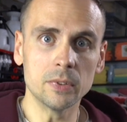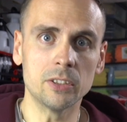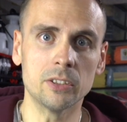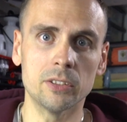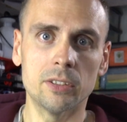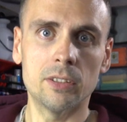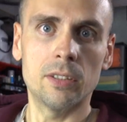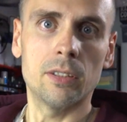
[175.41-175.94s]
me
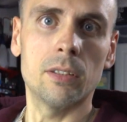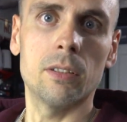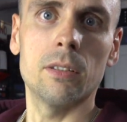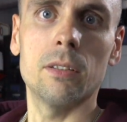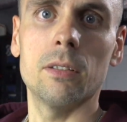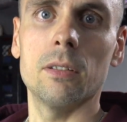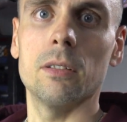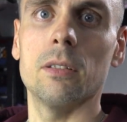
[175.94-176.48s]
just,
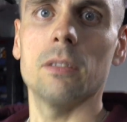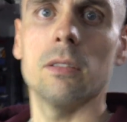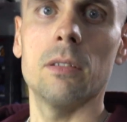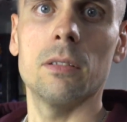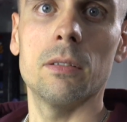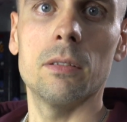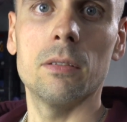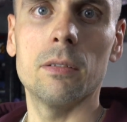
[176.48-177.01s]
I'm
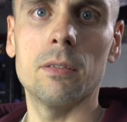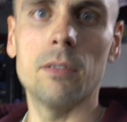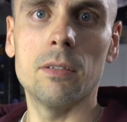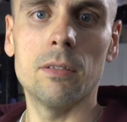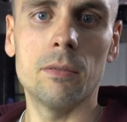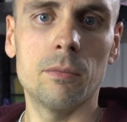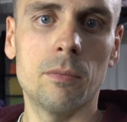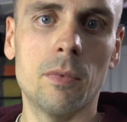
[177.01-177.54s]

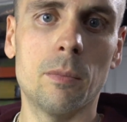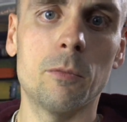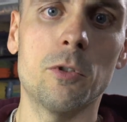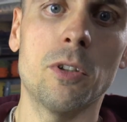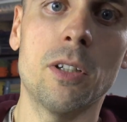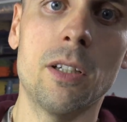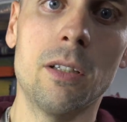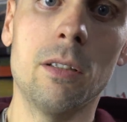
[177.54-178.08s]

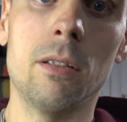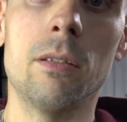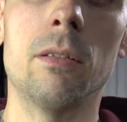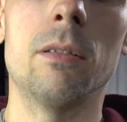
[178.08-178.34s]
trying to,